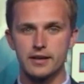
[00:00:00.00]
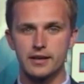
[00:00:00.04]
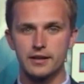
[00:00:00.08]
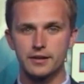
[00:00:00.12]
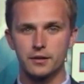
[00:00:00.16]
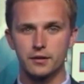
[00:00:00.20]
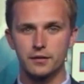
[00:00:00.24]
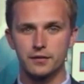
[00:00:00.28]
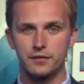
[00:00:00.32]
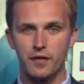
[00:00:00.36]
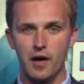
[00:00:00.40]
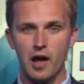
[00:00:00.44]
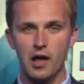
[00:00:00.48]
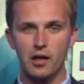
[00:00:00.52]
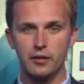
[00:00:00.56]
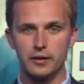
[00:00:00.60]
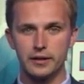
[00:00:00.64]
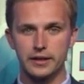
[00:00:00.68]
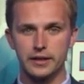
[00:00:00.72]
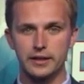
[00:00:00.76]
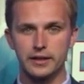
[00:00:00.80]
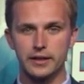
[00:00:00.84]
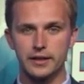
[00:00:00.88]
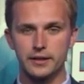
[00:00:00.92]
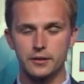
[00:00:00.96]
They're following
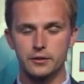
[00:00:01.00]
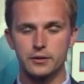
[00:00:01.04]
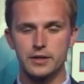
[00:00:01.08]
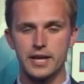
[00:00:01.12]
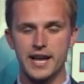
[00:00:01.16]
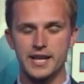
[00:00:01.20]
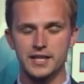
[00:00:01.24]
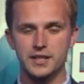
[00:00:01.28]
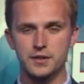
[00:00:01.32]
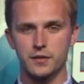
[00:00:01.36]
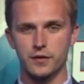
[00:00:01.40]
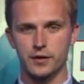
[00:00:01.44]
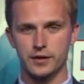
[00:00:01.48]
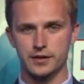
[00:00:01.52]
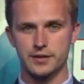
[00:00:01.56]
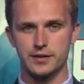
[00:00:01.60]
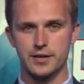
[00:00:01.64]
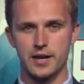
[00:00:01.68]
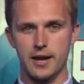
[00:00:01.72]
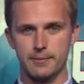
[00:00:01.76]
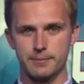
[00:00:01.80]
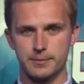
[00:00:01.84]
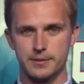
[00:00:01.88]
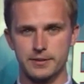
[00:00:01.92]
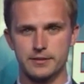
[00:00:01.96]
in their dad's
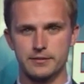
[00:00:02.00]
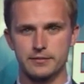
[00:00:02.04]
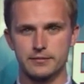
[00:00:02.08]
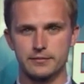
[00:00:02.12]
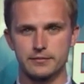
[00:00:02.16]
footsteps.